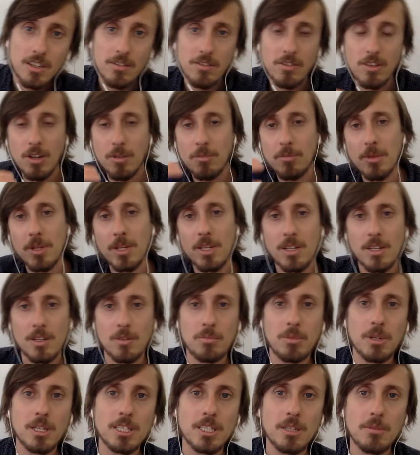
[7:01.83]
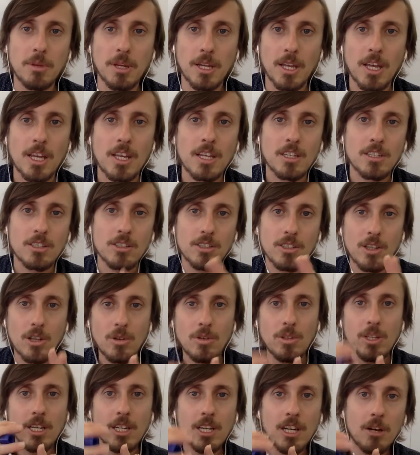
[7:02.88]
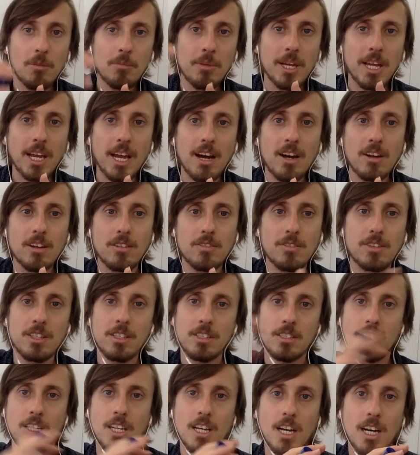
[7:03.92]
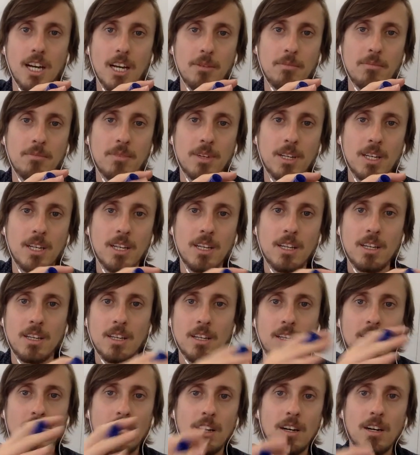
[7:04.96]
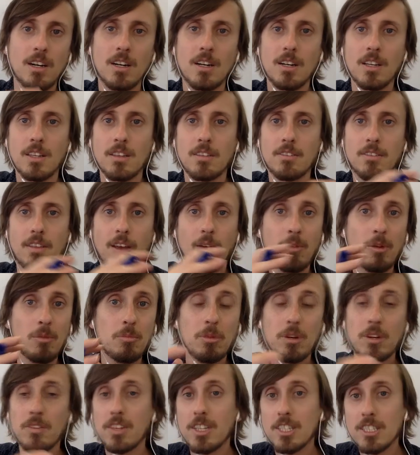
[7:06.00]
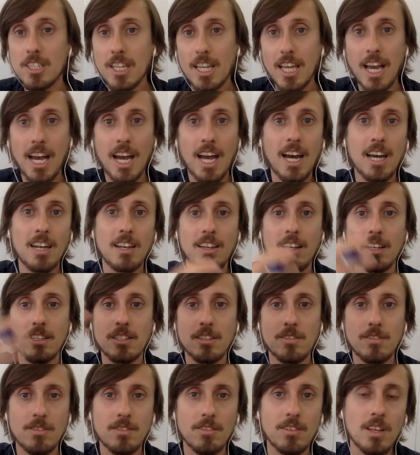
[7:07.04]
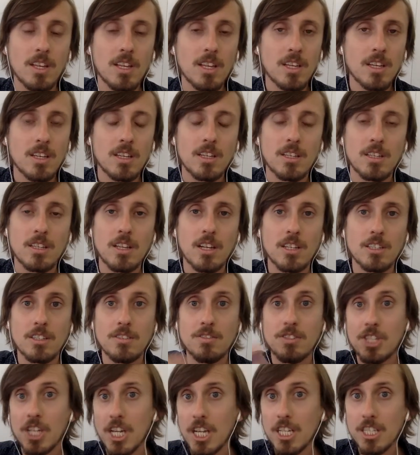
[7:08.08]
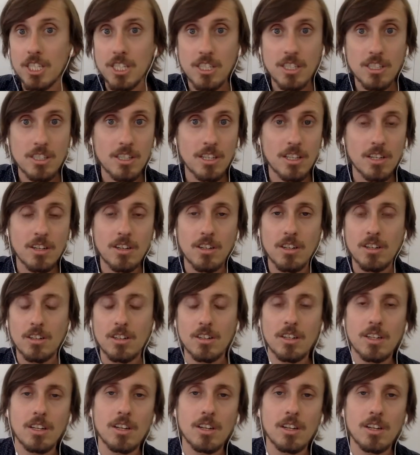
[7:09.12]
from the pandemic, slowly coming out of this time that we previously had. Lots of changes in our